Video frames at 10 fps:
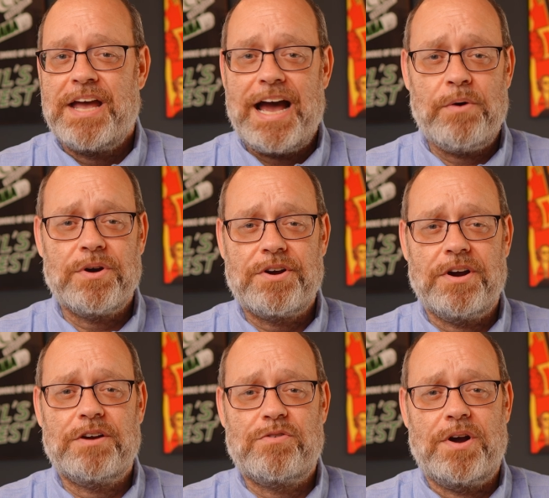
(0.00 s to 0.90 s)
Our
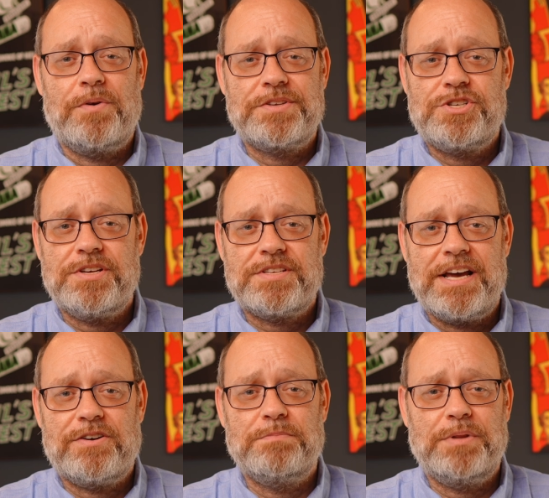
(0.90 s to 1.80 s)
current grow is just
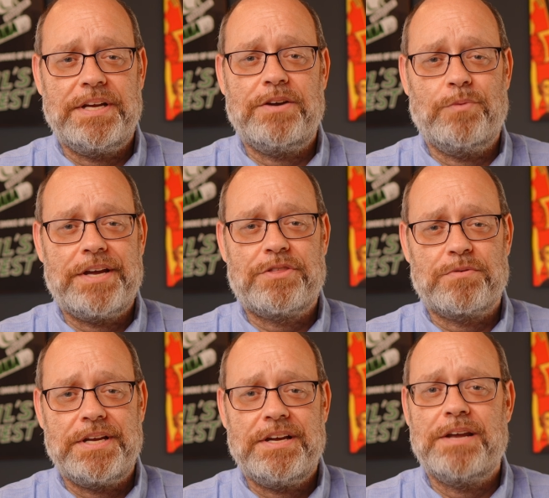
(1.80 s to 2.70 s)
now completing week
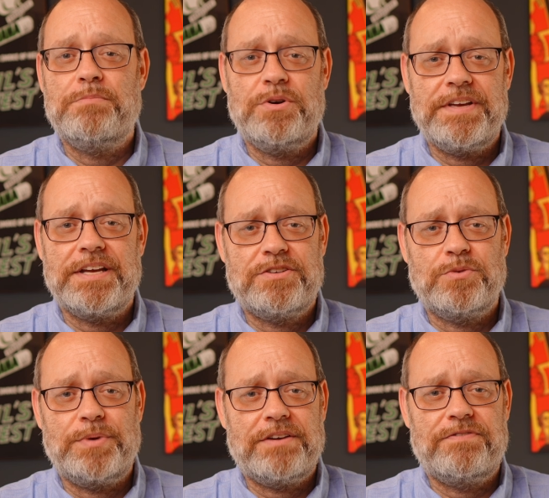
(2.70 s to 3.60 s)
3 and moving into
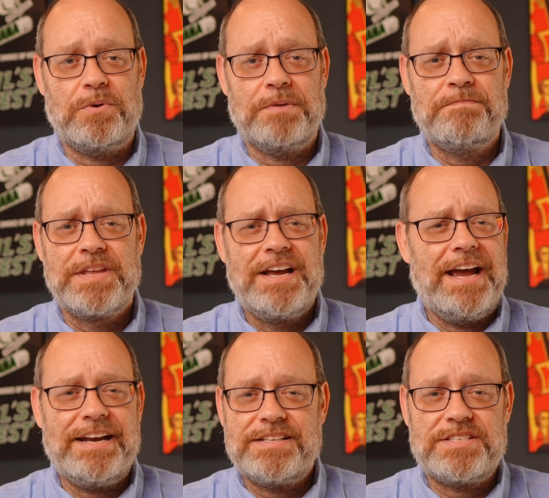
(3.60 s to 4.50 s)
week 4,
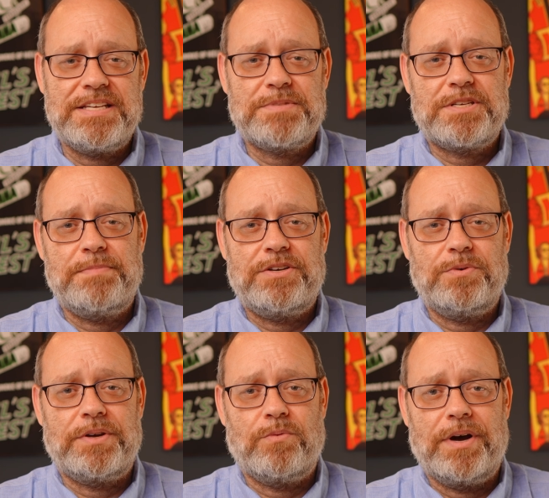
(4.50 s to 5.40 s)
and it seems to be
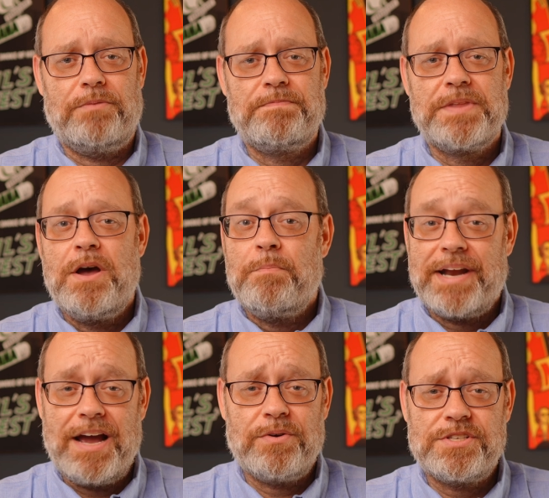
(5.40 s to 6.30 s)
doing well. But
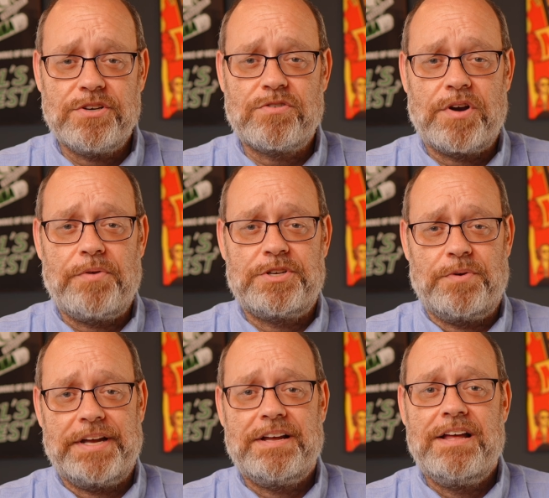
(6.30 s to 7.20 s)
how is your grow
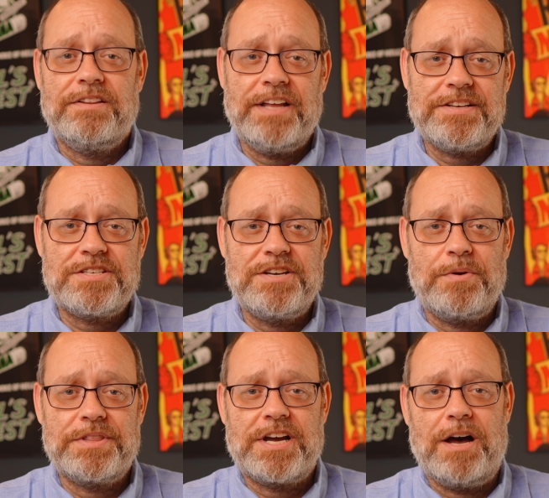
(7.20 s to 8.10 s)
doing? Let us
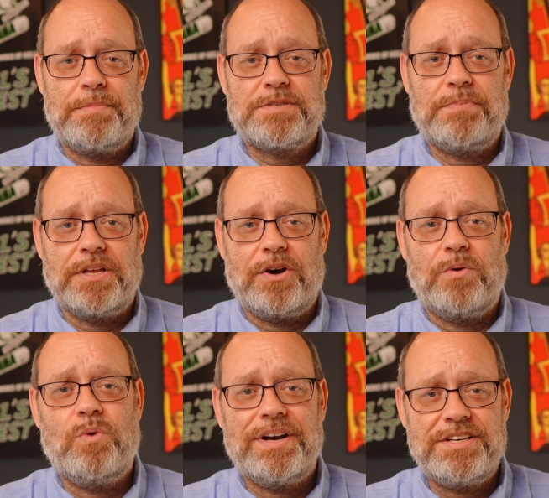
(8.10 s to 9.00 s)
know in the comments below
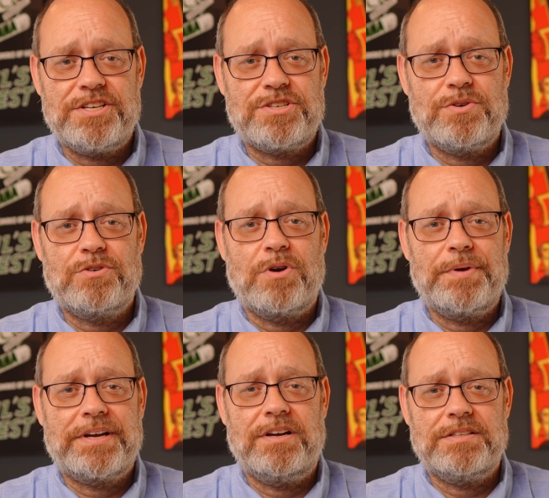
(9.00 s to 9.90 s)
what additional
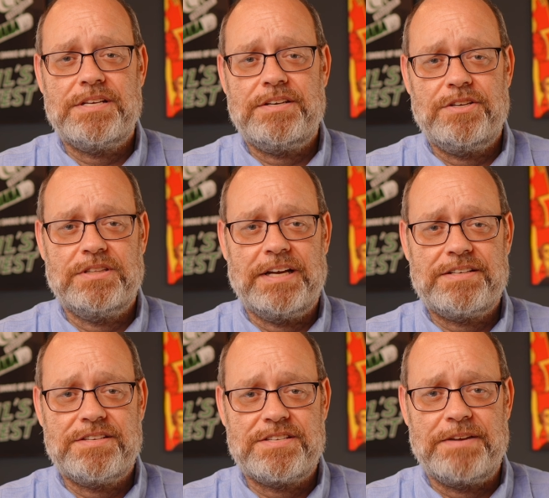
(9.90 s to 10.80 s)
growing content you'd like
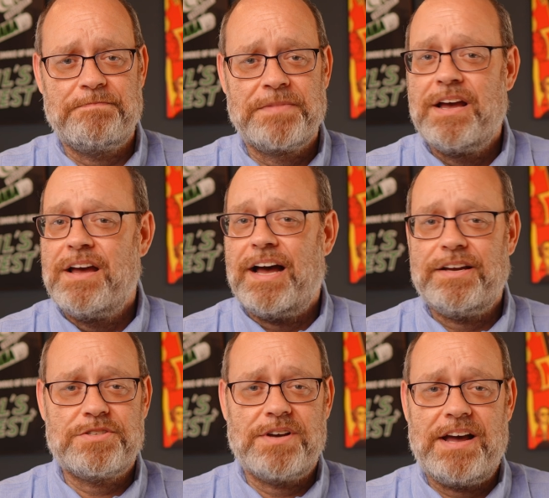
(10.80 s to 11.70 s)
to see. I
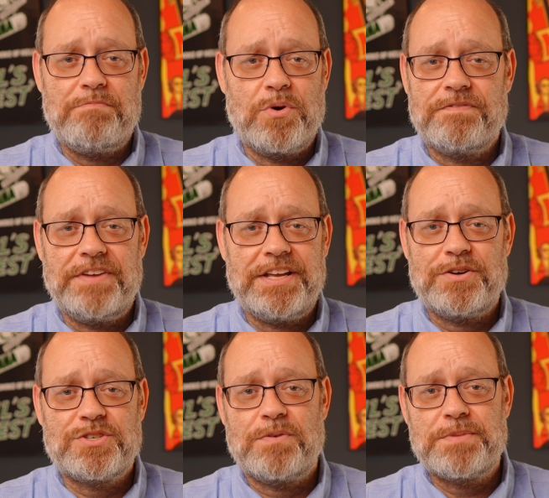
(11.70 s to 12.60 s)
also have more
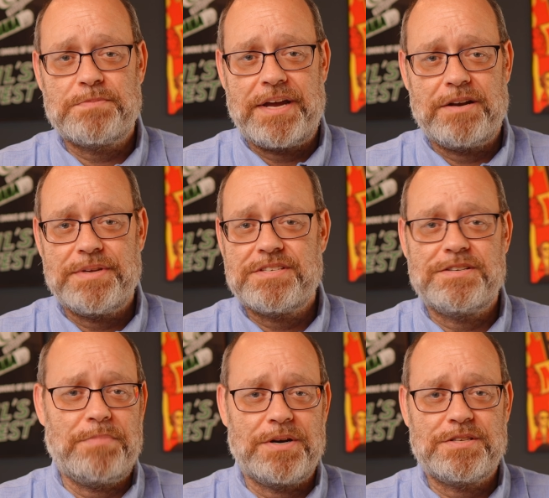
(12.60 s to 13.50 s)
videos from Spanibus
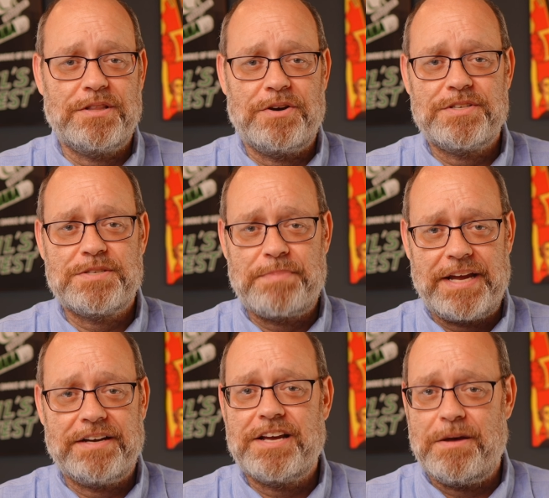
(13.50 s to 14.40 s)
in Barcelona,
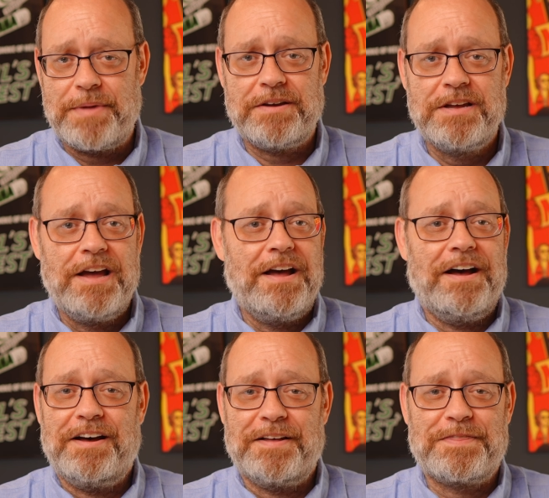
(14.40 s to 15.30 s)
Spain coming,
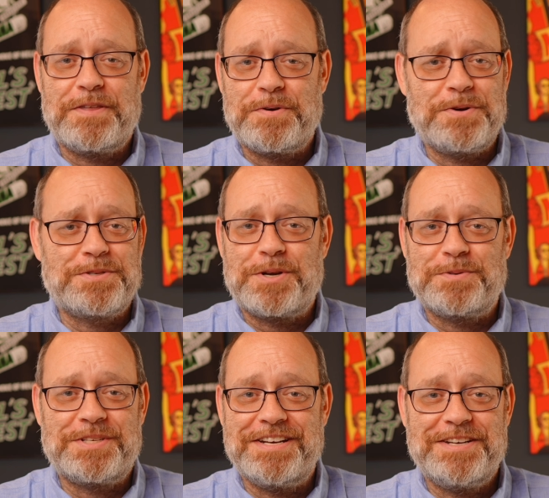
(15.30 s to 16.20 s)
though those
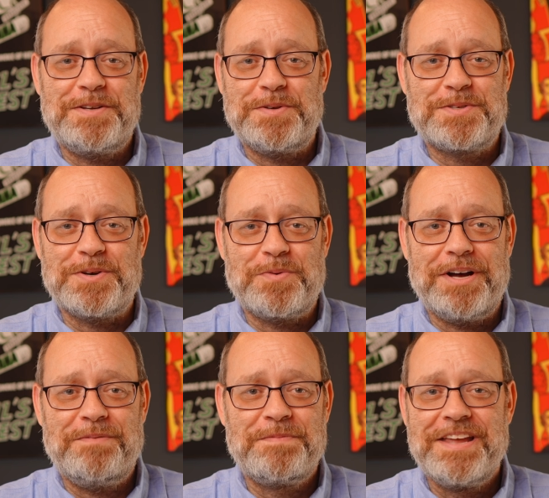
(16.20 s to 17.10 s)
don't tend to do so
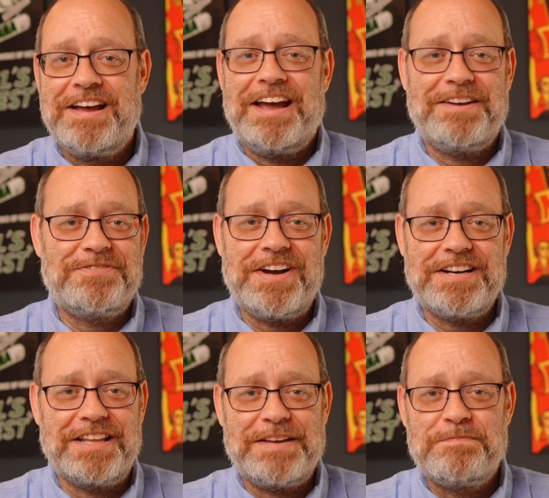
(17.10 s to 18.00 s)
well. And
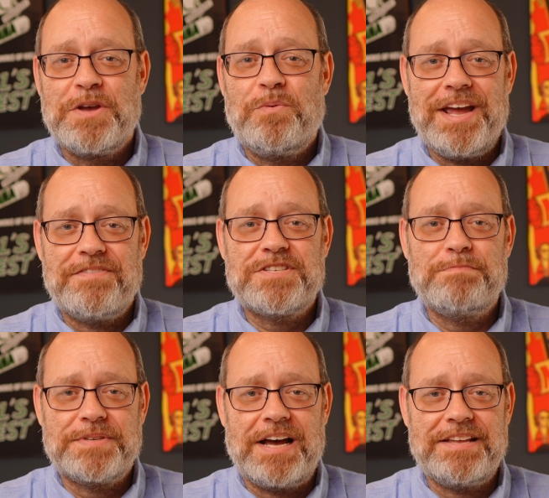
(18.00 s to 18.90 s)
finally, we have some
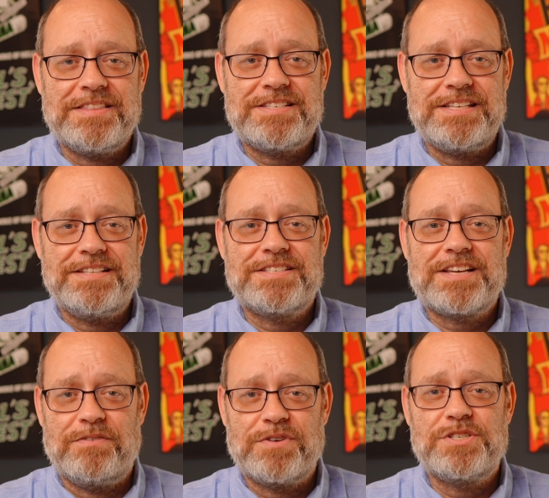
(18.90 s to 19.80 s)
behind-the-scenes
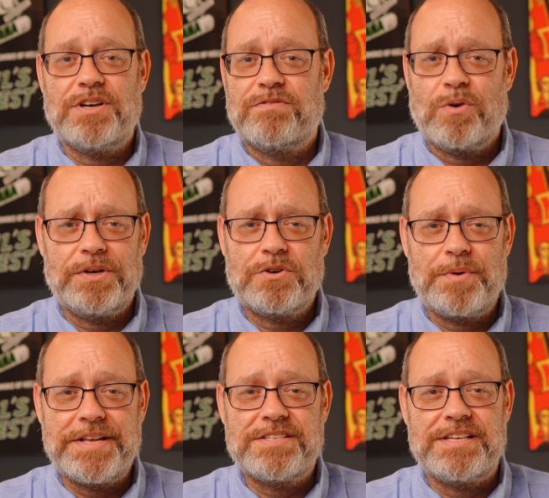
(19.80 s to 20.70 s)
coverage of Royal
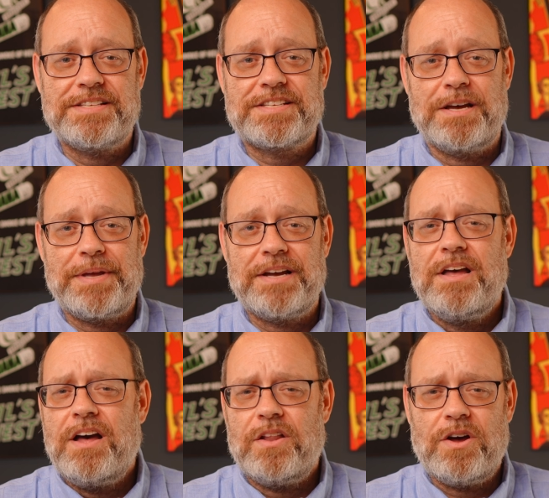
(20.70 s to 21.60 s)
Queen seeds coming,
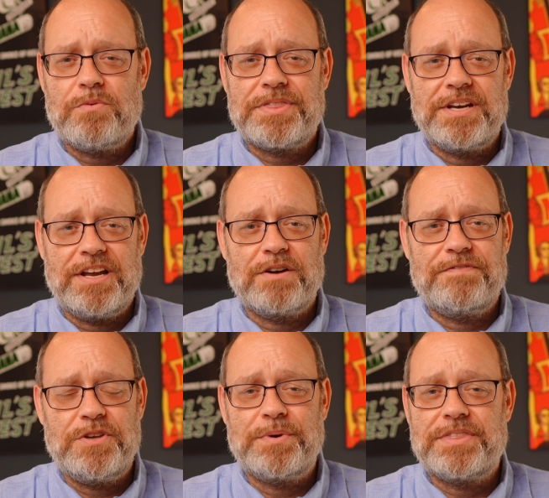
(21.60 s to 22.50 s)
along with an
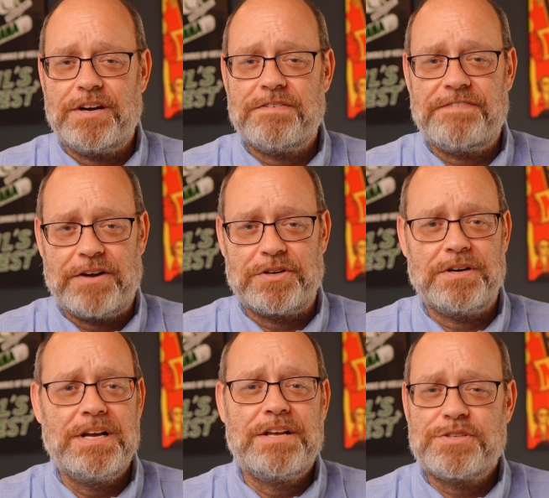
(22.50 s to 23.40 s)
interview with their
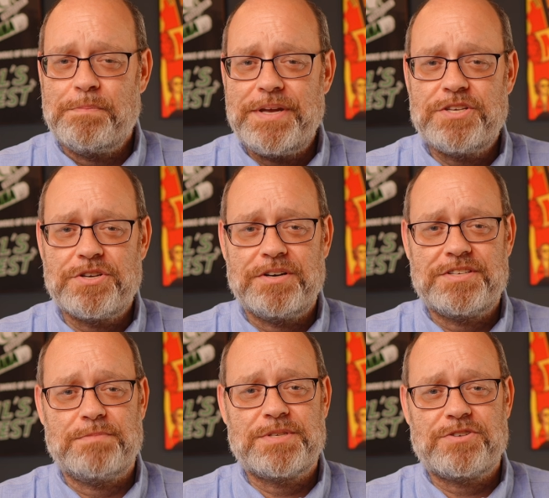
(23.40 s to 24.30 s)
founder, so be sure to
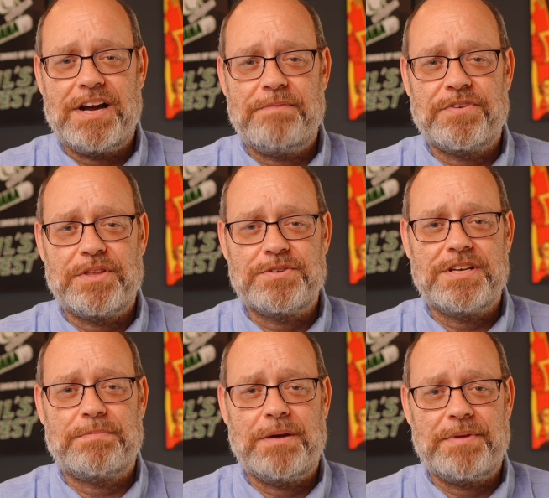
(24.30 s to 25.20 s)
subscribe for those
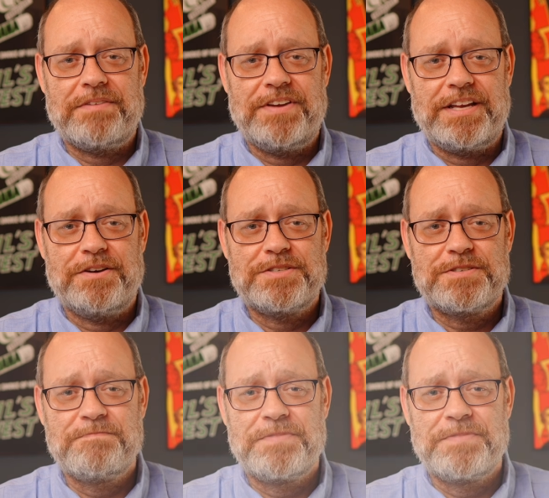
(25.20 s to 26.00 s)
upcoming videos.